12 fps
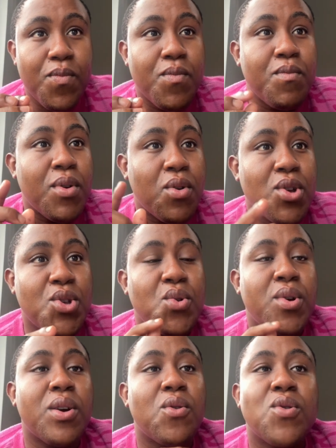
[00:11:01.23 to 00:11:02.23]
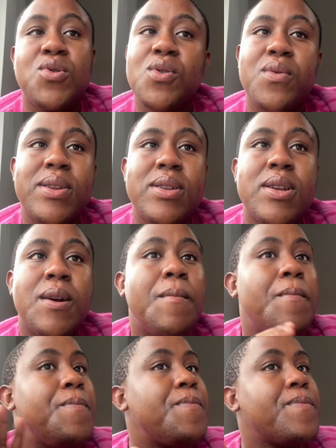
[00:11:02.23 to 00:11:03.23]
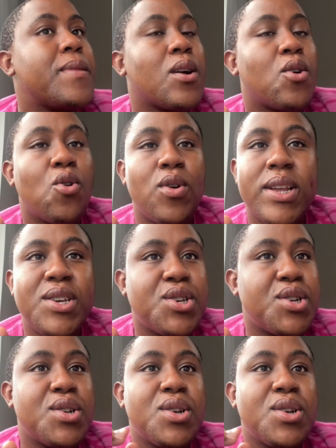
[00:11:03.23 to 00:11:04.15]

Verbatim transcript: because you're going to go through it. Collision